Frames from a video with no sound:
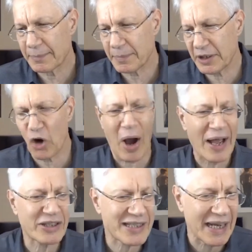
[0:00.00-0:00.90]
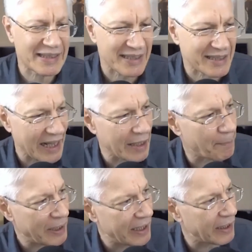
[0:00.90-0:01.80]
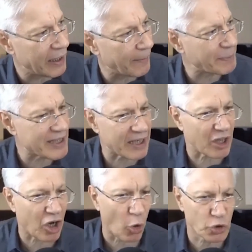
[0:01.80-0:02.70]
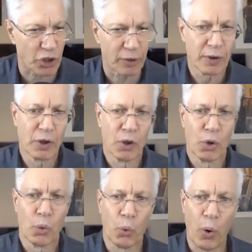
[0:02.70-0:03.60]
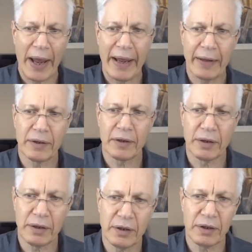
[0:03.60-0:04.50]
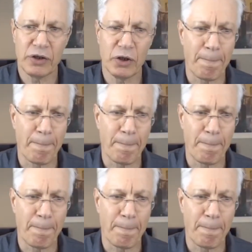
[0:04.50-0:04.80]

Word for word: you know, I'd say it's a state of being in a particular culture where you're